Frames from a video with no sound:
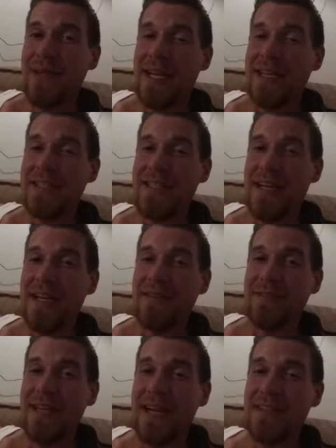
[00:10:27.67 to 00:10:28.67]
hands
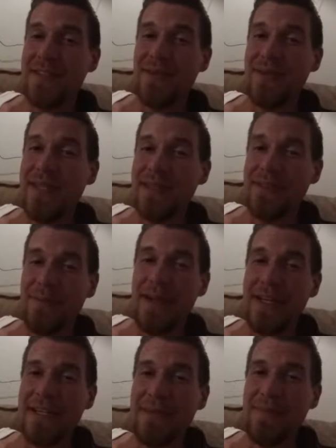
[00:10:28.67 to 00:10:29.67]
down. Titus O'Neil, they're
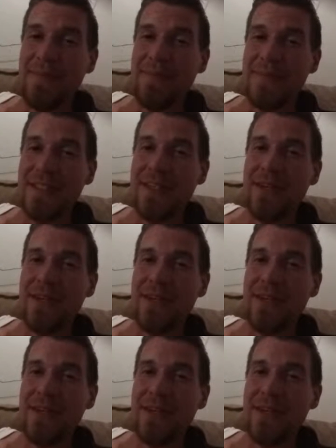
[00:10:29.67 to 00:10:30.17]
making